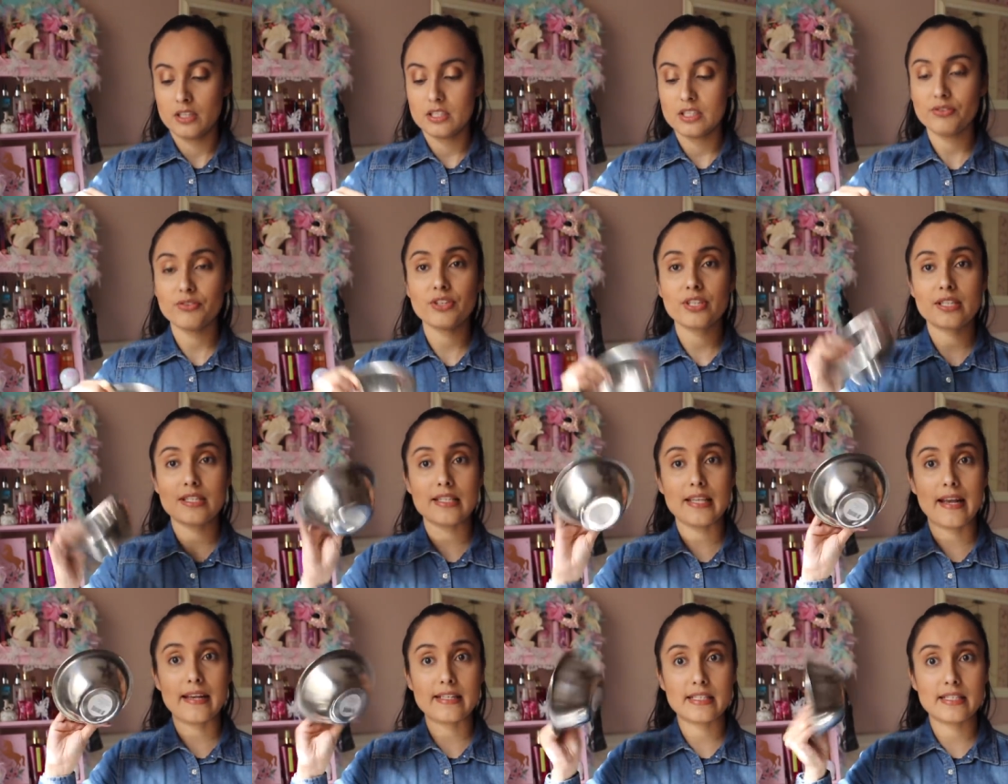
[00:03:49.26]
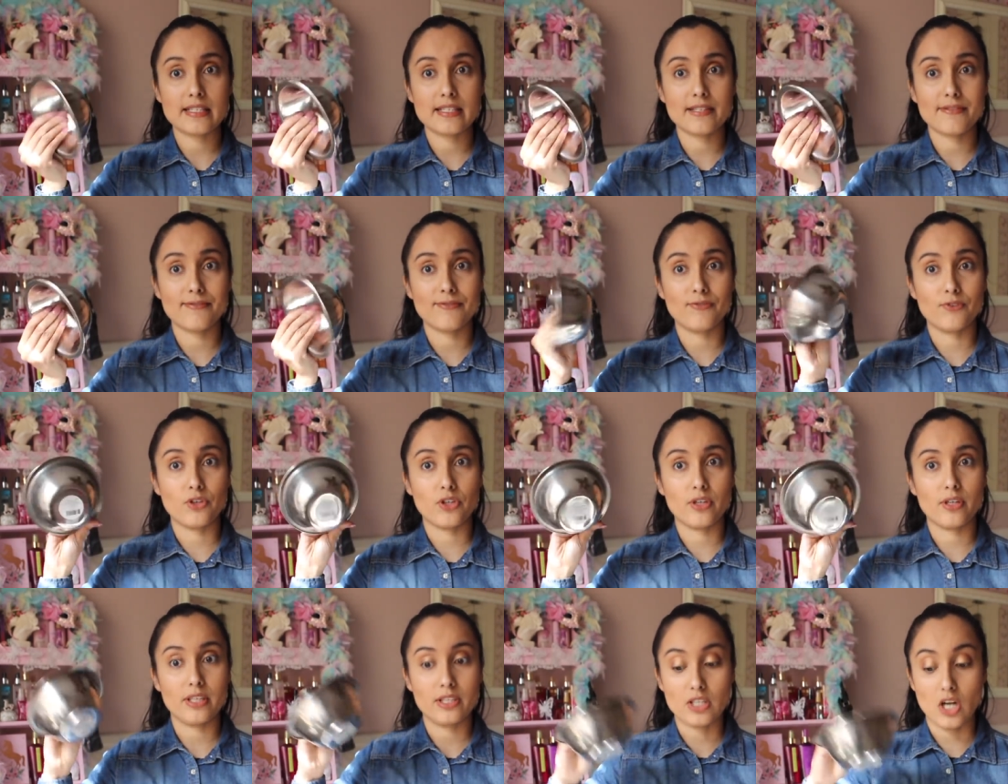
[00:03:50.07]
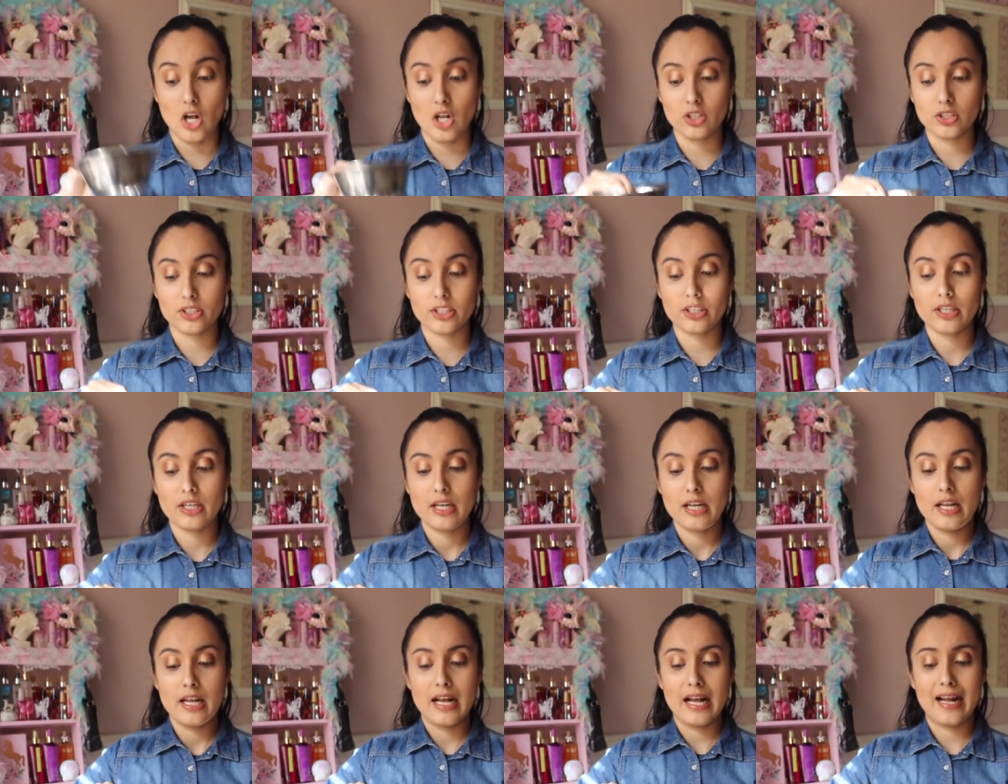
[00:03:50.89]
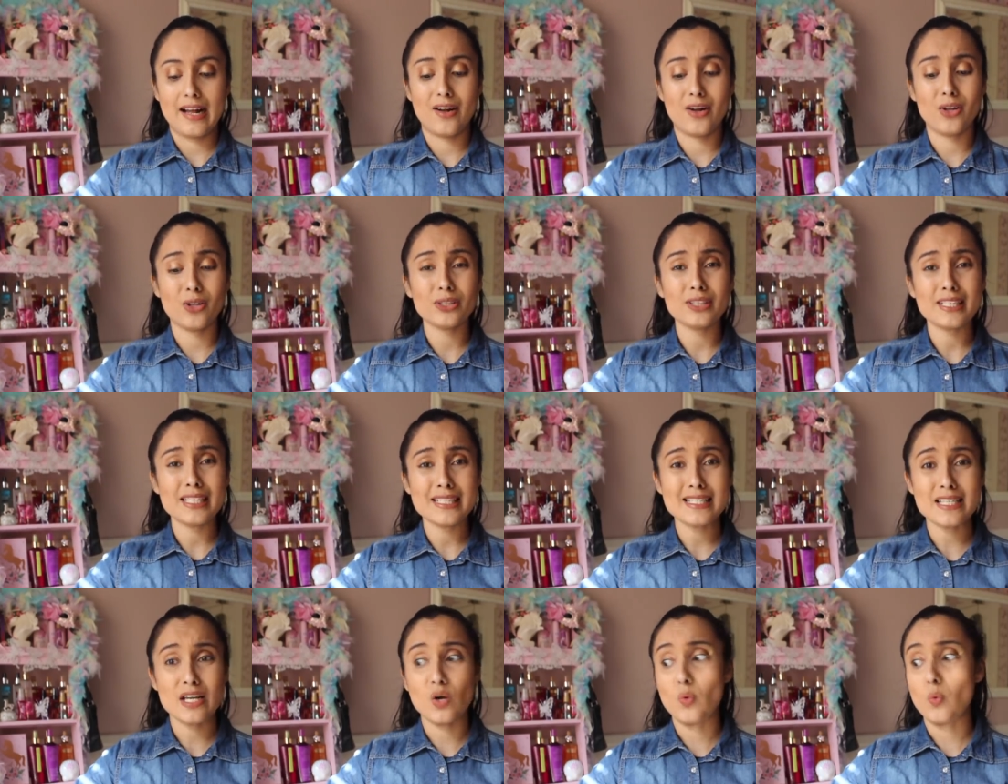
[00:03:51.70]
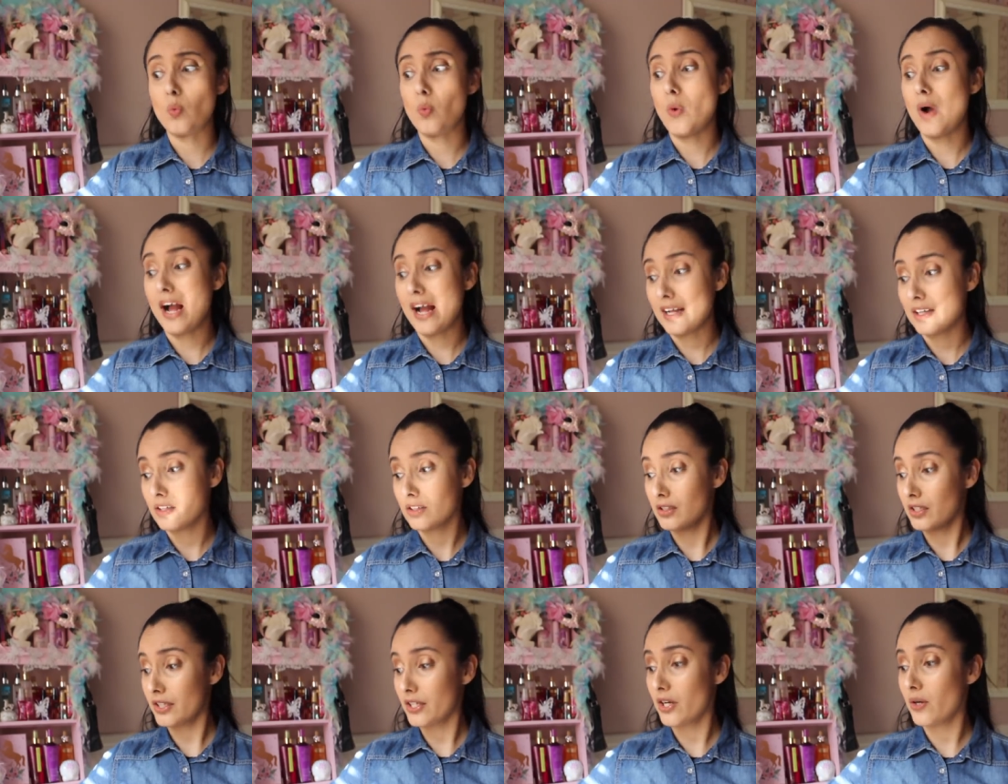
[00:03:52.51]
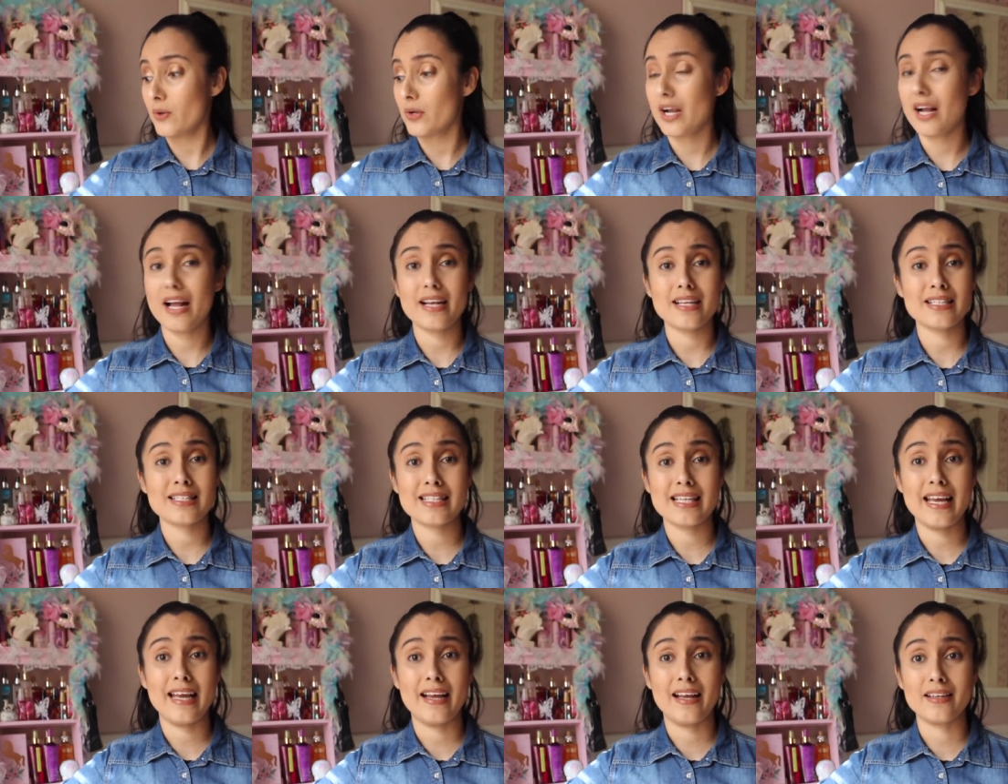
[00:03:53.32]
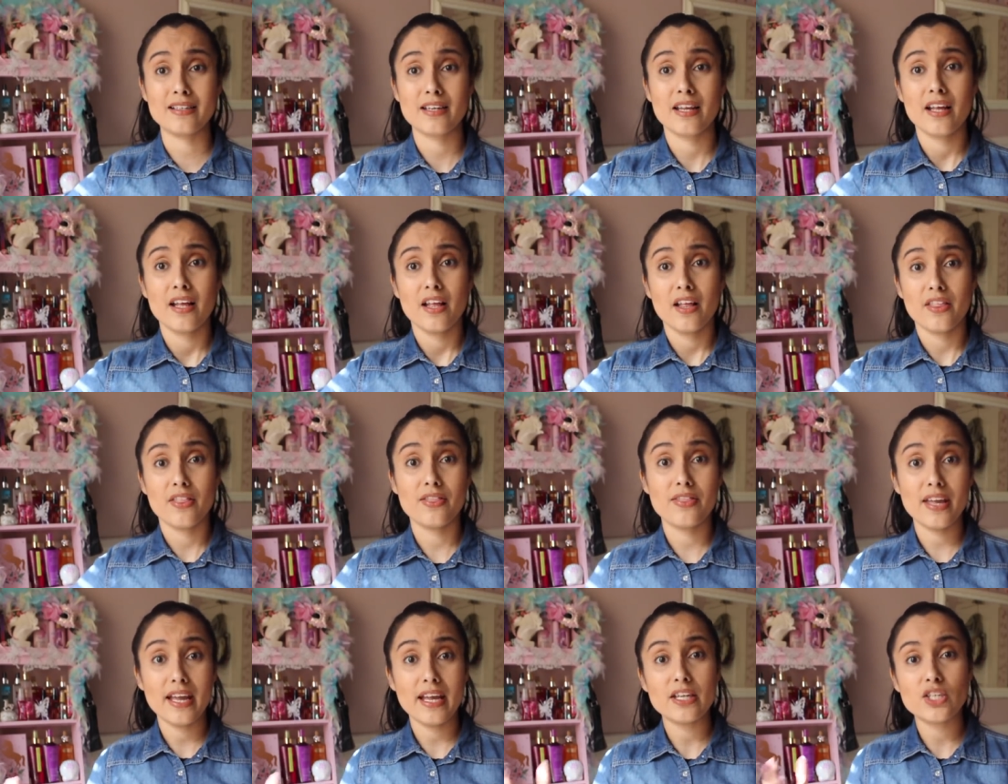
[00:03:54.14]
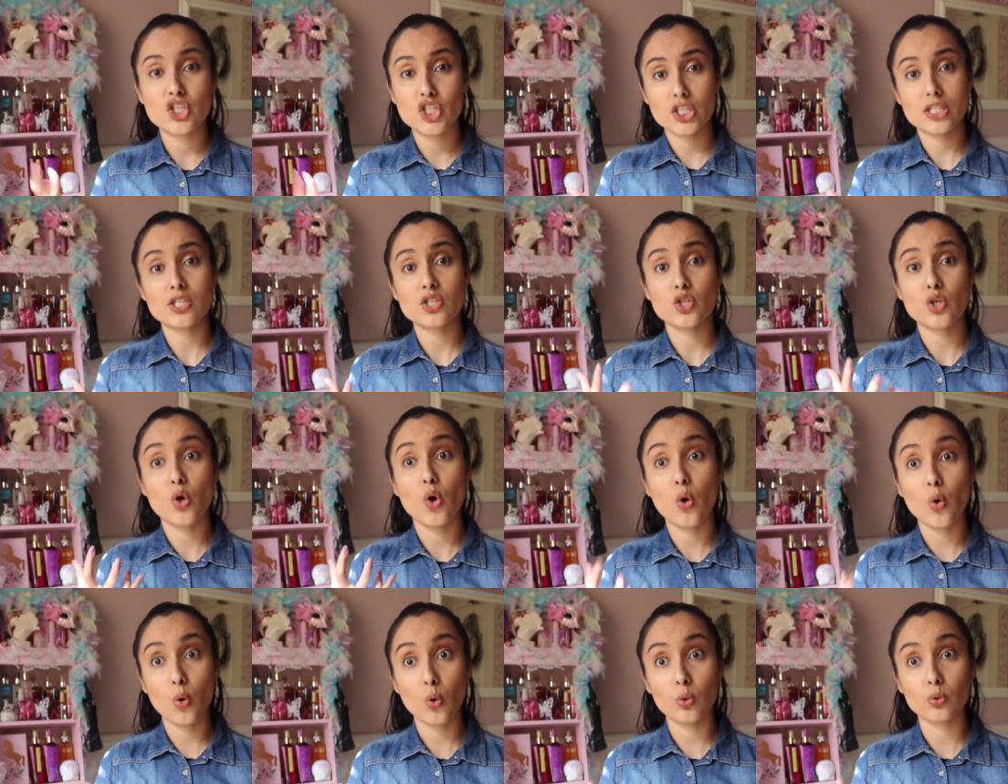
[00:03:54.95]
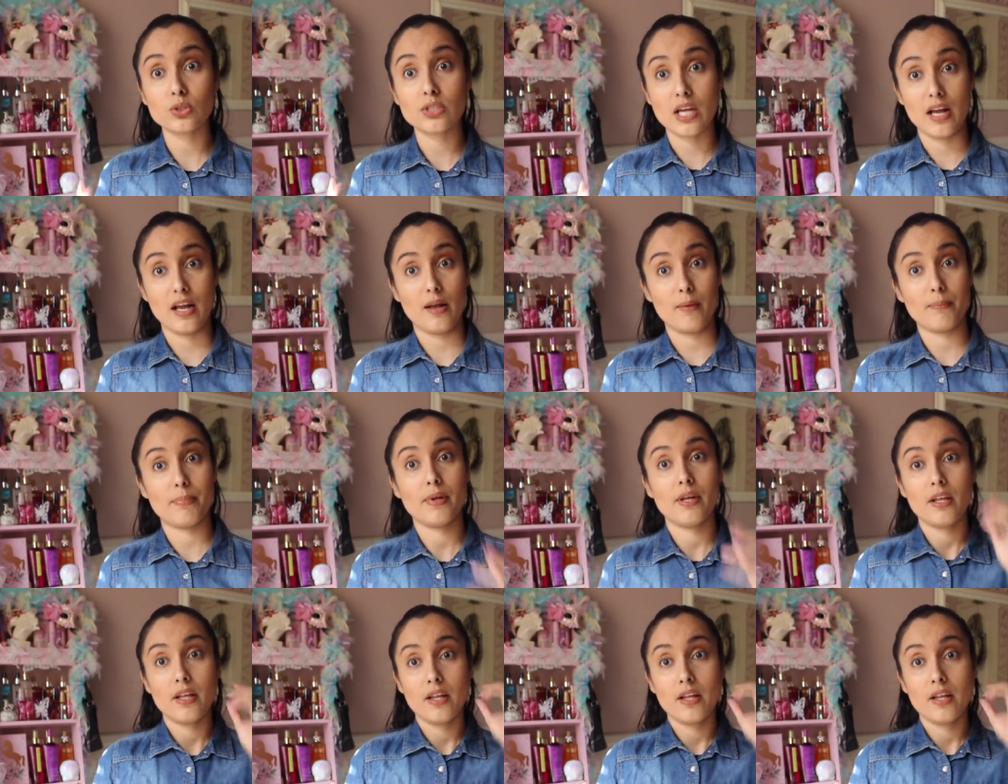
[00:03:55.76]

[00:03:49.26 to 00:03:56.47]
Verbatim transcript: different sizes for $1. I held these a while ago, guys, and they just hold up.